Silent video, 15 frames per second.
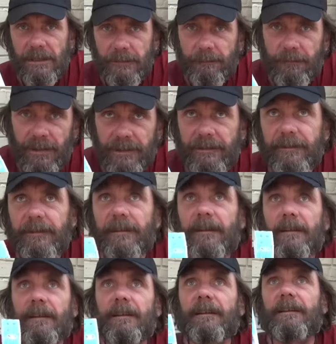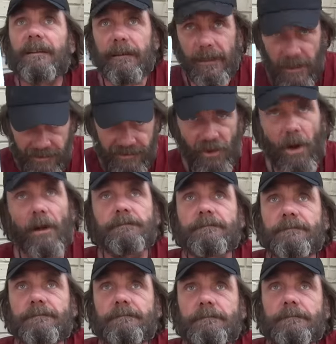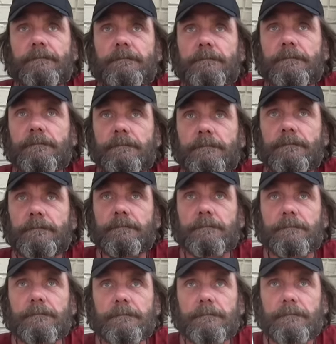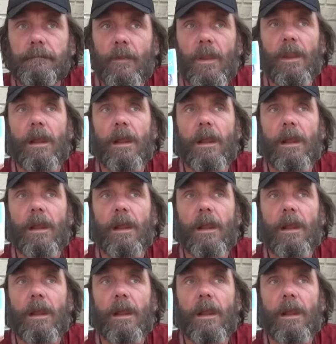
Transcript: And they arrested you? Yes, sir. And what were the charges?